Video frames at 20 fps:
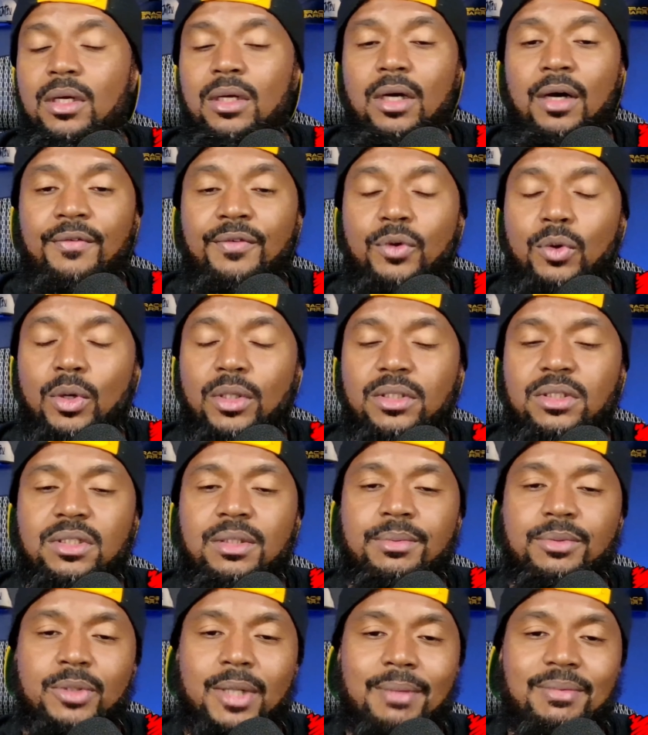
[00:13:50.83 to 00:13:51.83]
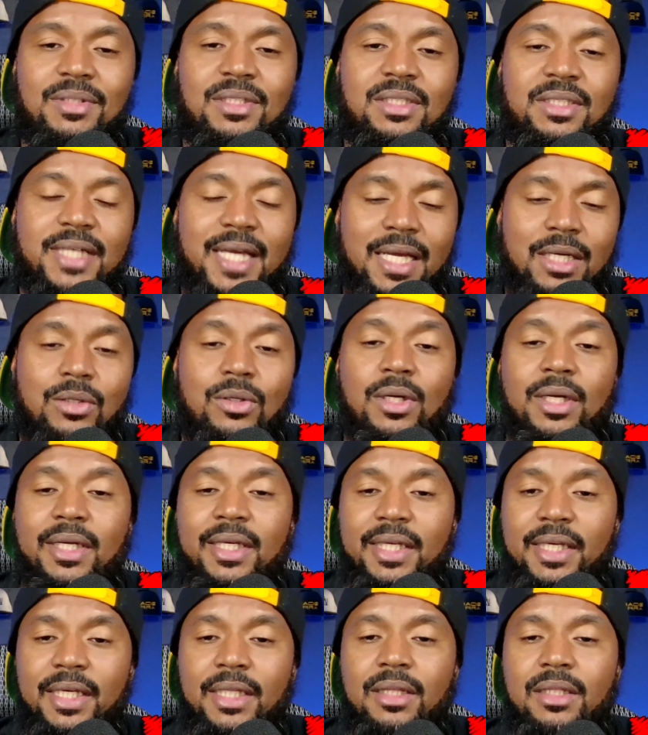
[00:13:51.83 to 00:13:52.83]
Of course, subscribe to the channel,
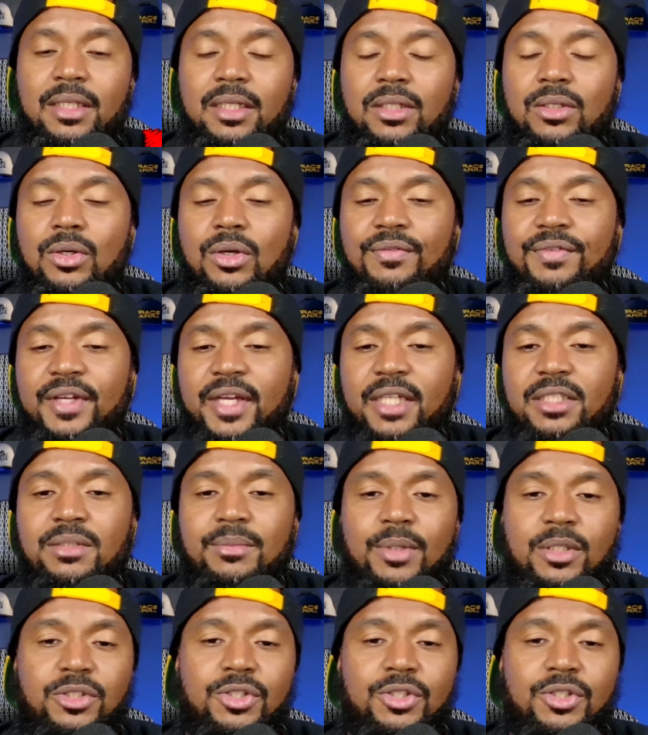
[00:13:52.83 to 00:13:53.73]
hit the notification bell